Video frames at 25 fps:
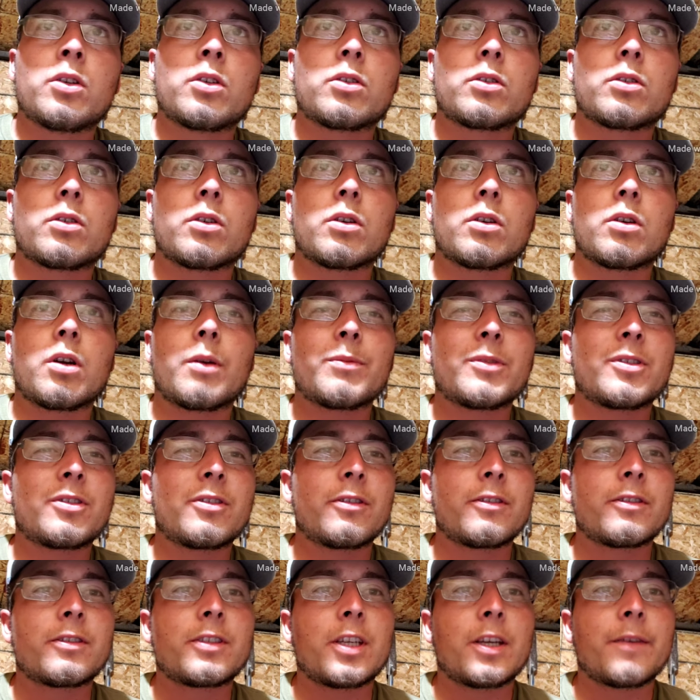So I'm just
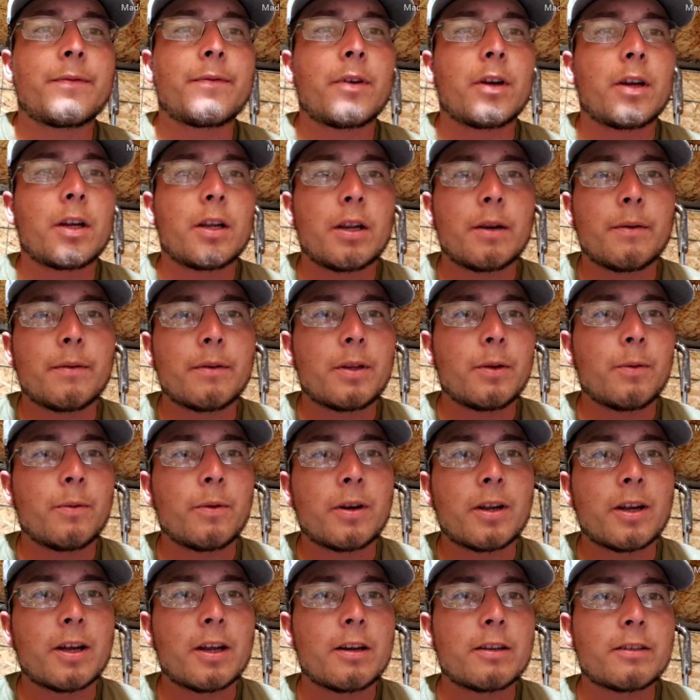going to save everything
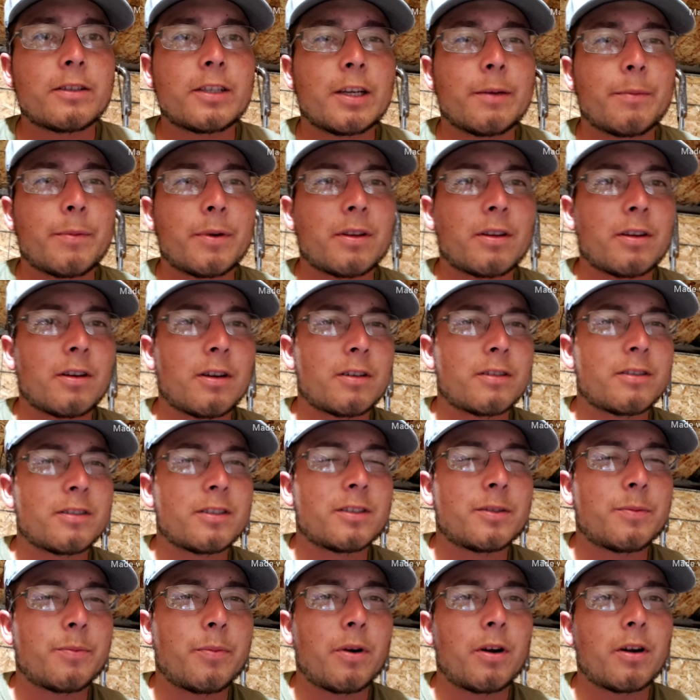what I got to say about the Hatsan
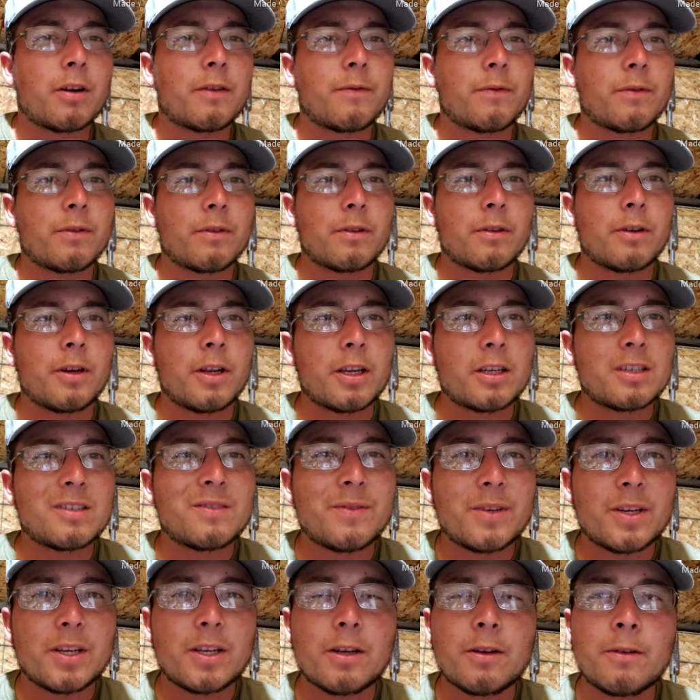Spark for the next
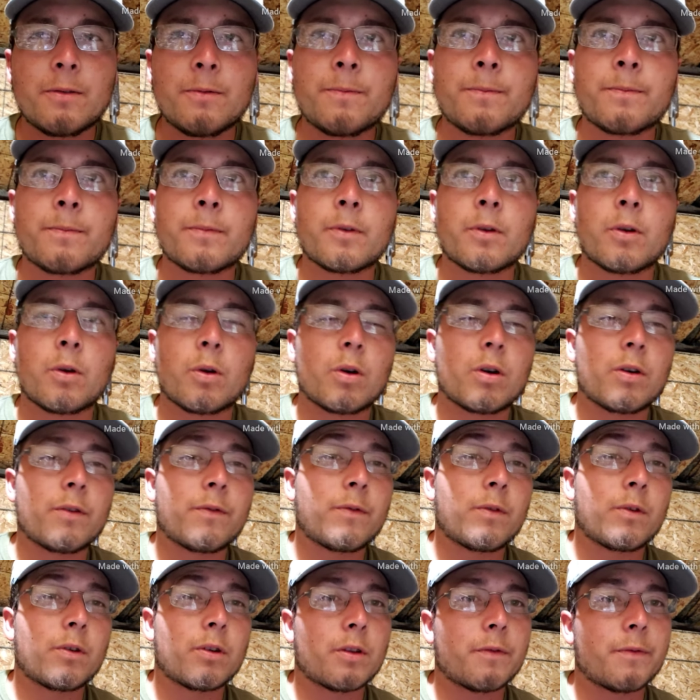video, or
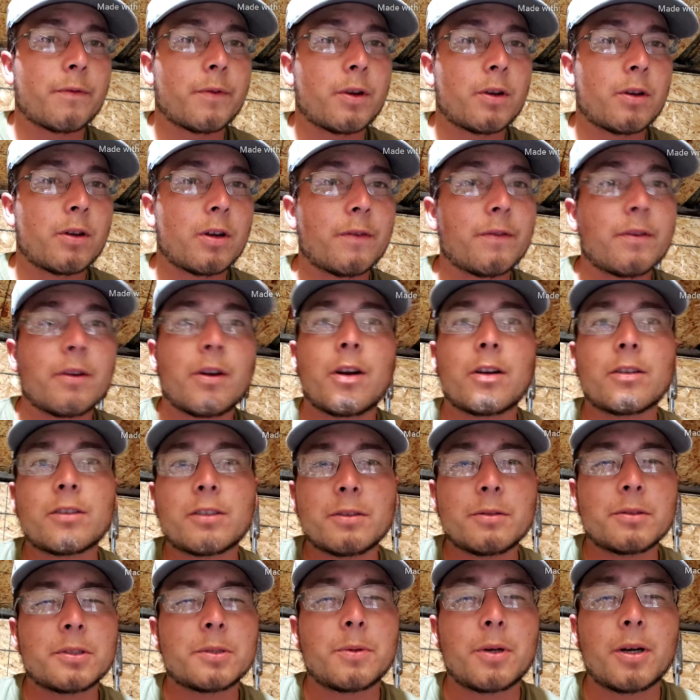for the video of the
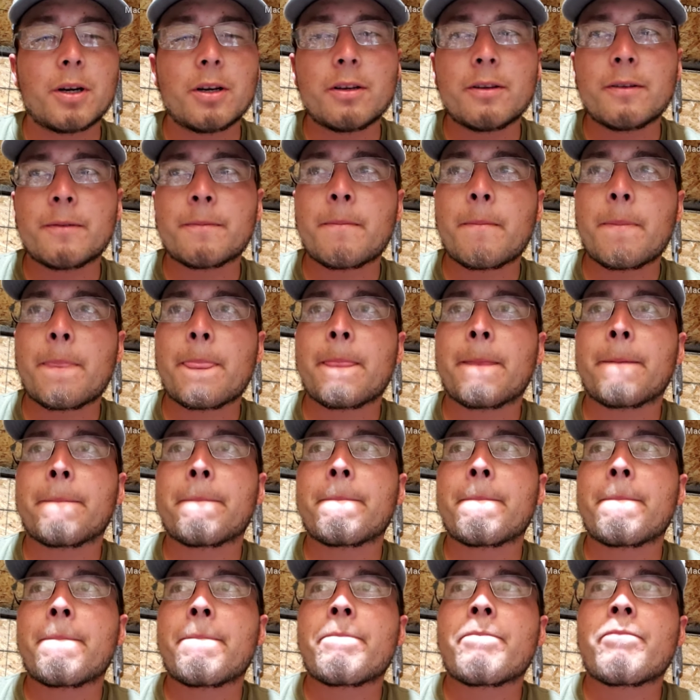Hatsan Spark.
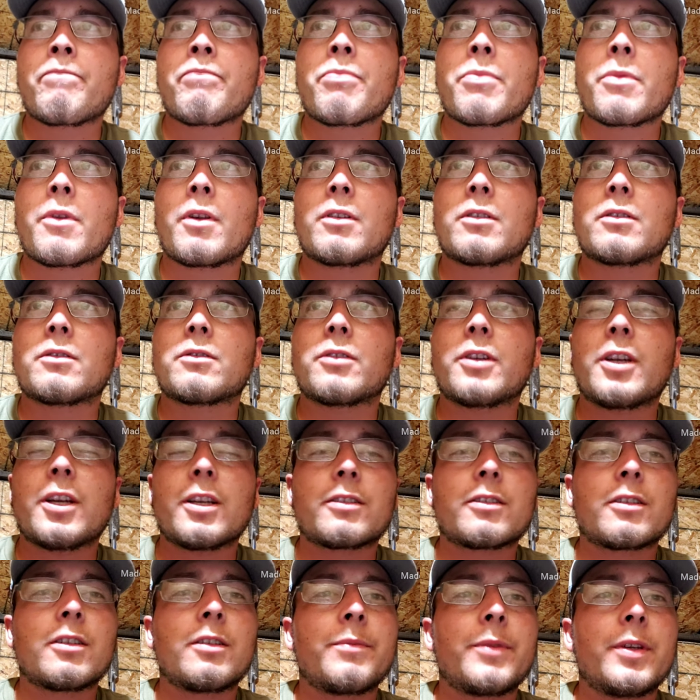So yeah,
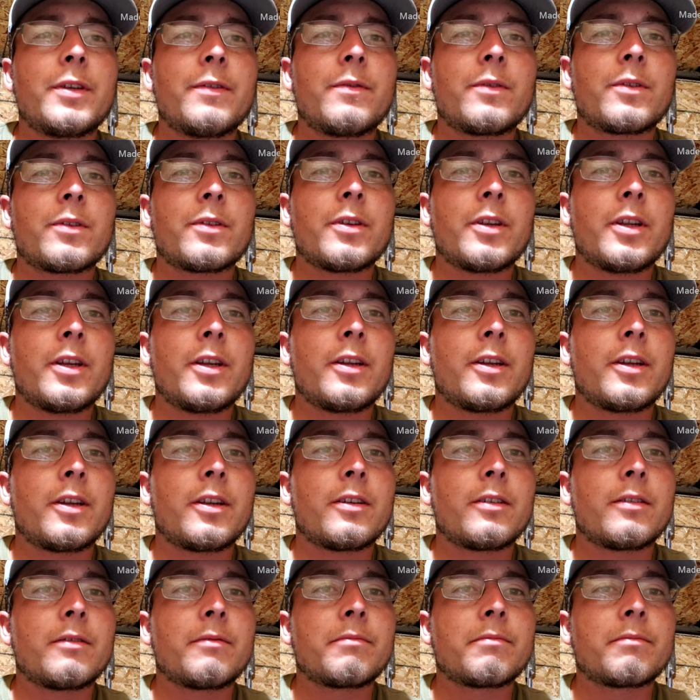it's going to be it for today.
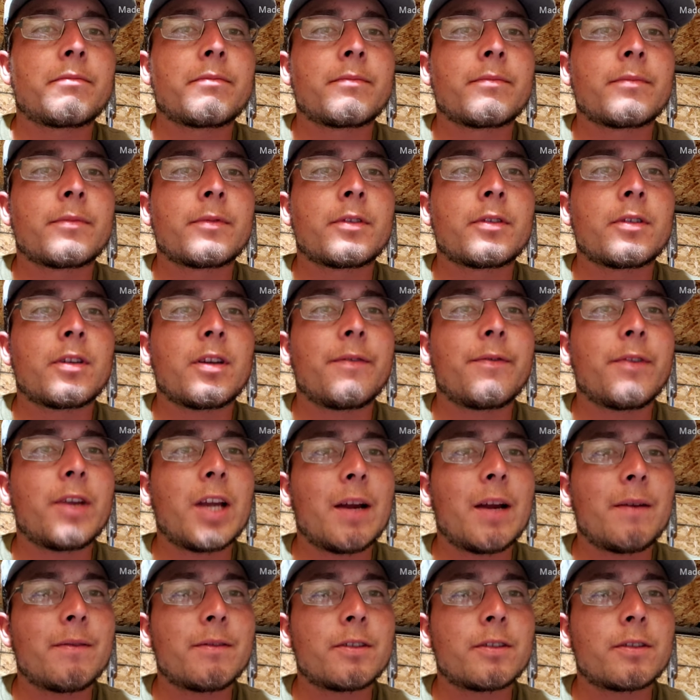And if you
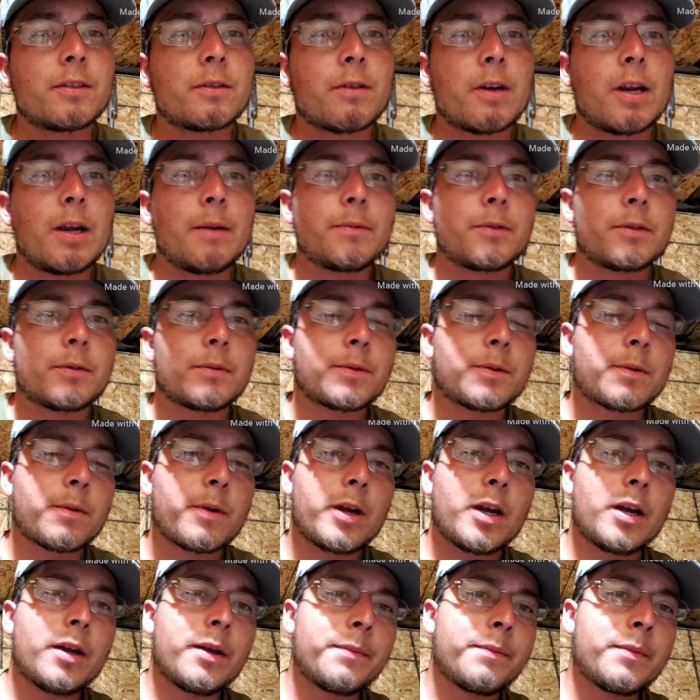haven't subscribed,
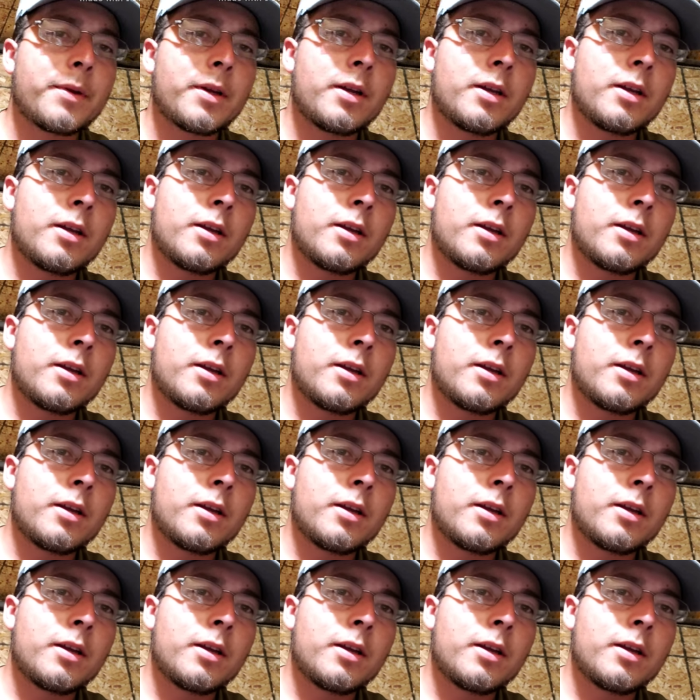subscribe.